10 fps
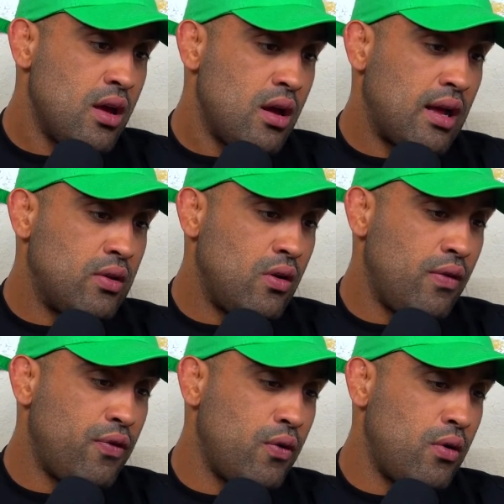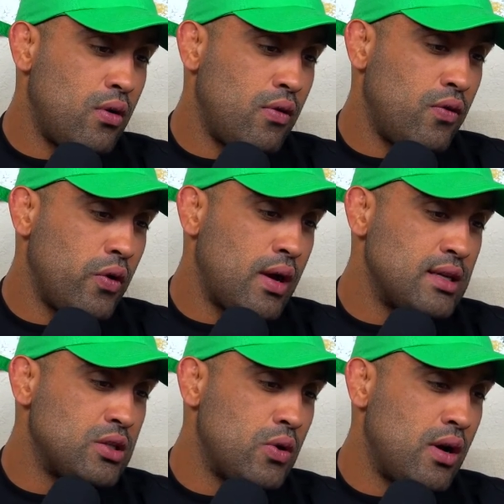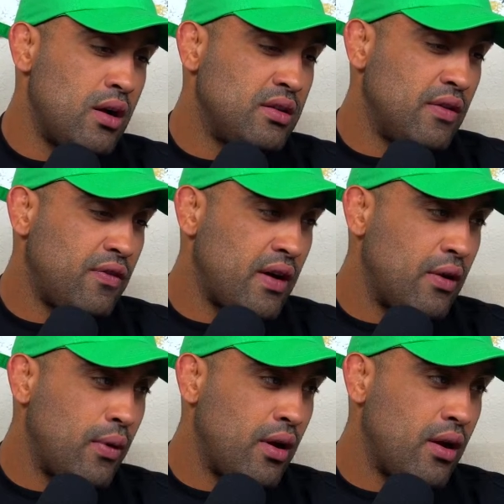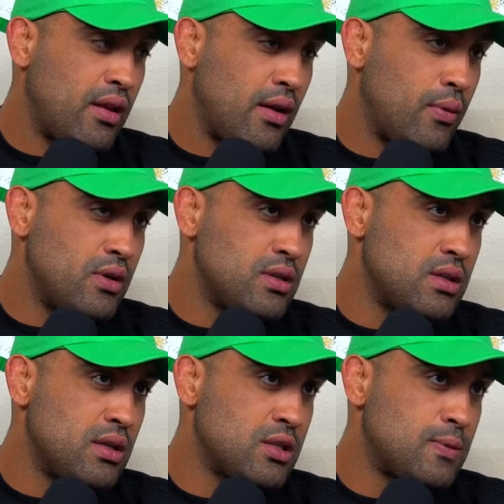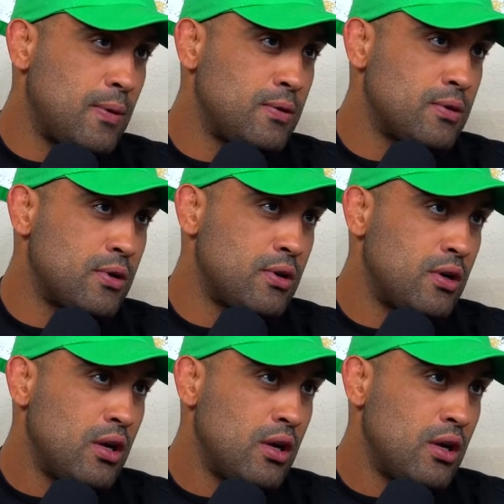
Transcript: I don't know if you guys know Hunter Fightwear. That was the sponsor.